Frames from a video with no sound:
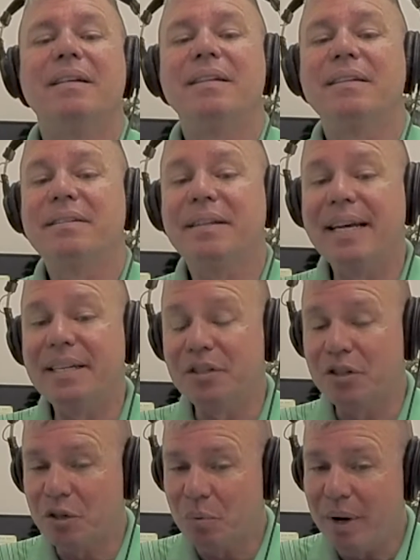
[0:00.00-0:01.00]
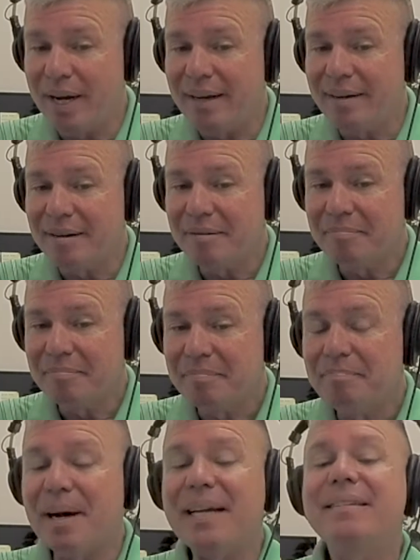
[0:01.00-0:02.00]
to Slaton's tweet,
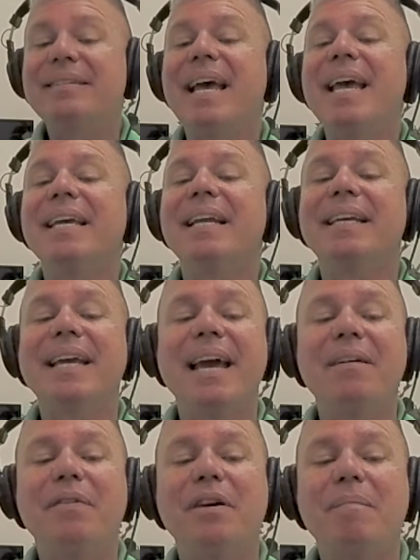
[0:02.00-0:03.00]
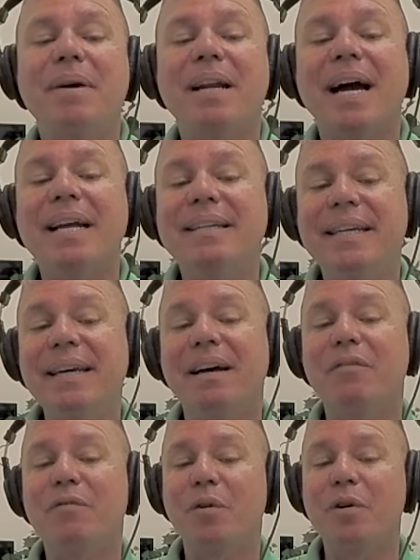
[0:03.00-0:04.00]
by saying it gave him an
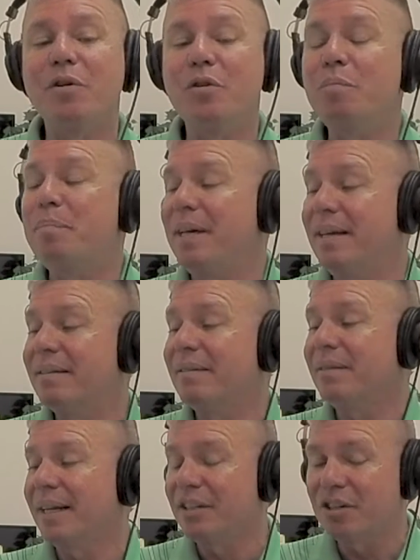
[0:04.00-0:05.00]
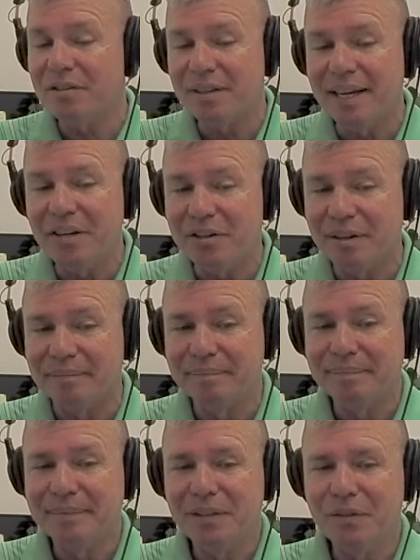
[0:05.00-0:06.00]
idea for a new piece of legislation.
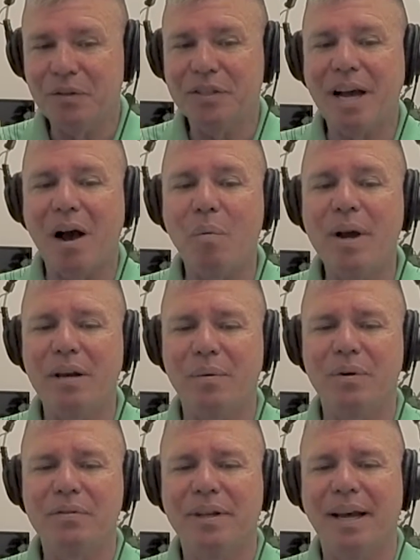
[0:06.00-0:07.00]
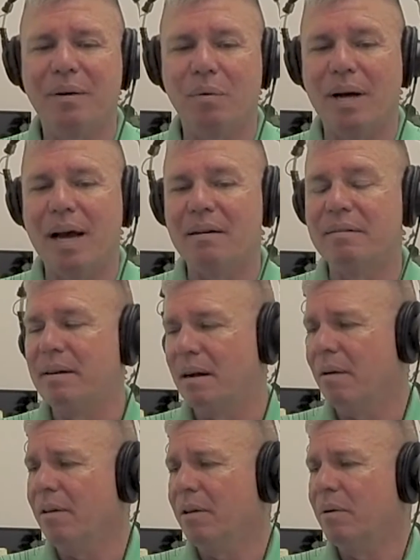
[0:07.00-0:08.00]
So Scott Wiener is like, well, how
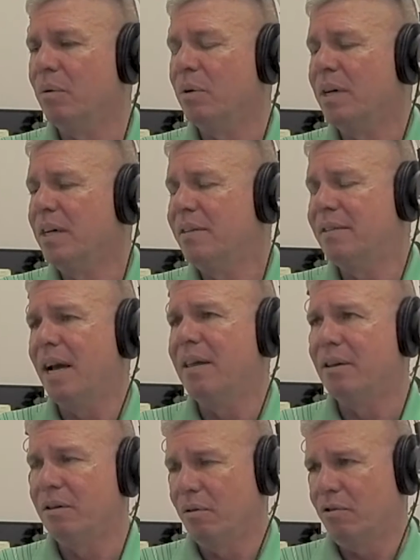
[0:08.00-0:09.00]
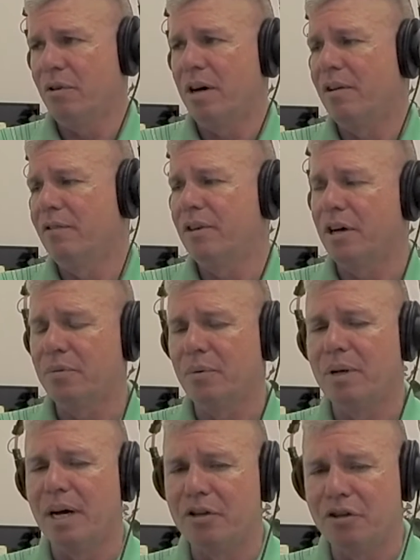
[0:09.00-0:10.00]
dare you say that you're trying to
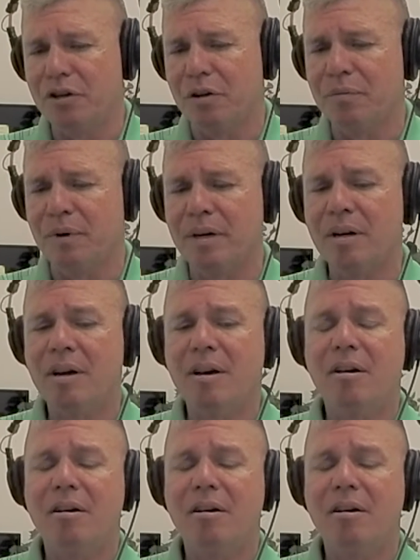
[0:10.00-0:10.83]
sexualize children